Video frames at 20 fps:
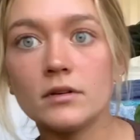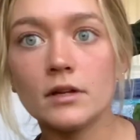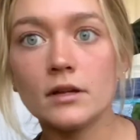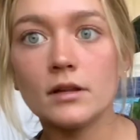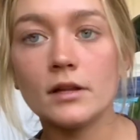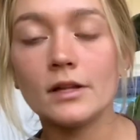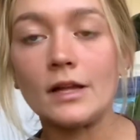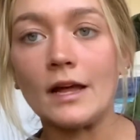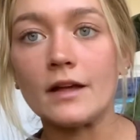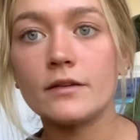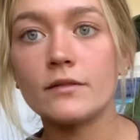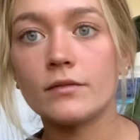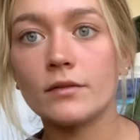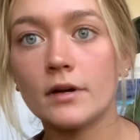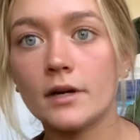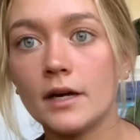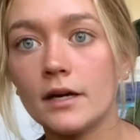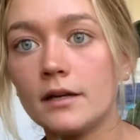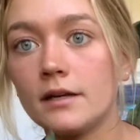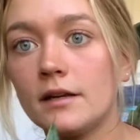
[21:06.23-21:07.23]
of the last
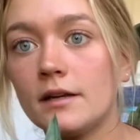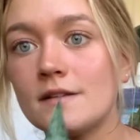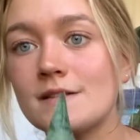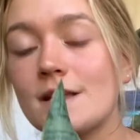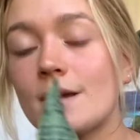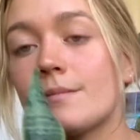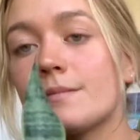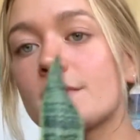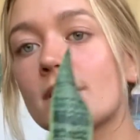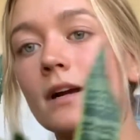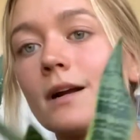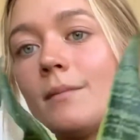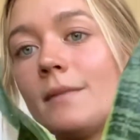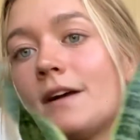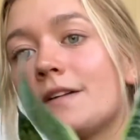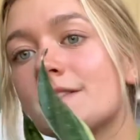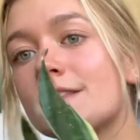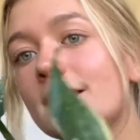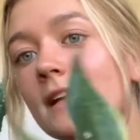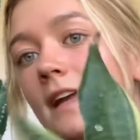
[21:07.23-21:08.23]
varieties I'm talking
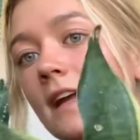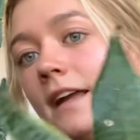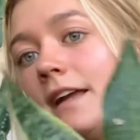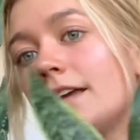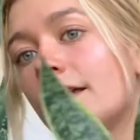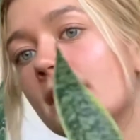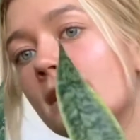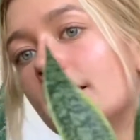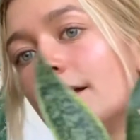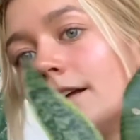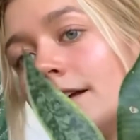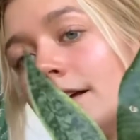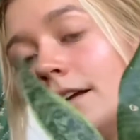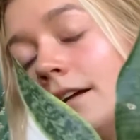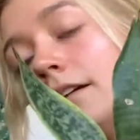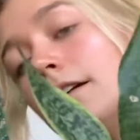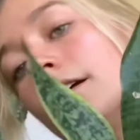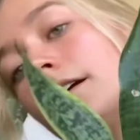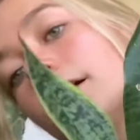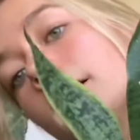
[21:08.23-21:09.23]
about today
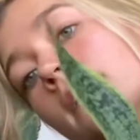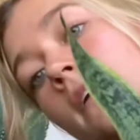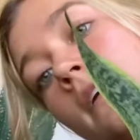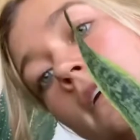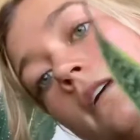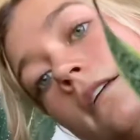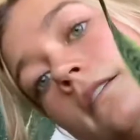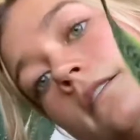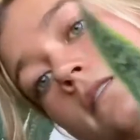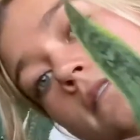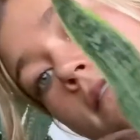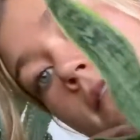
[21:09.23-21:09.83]
is the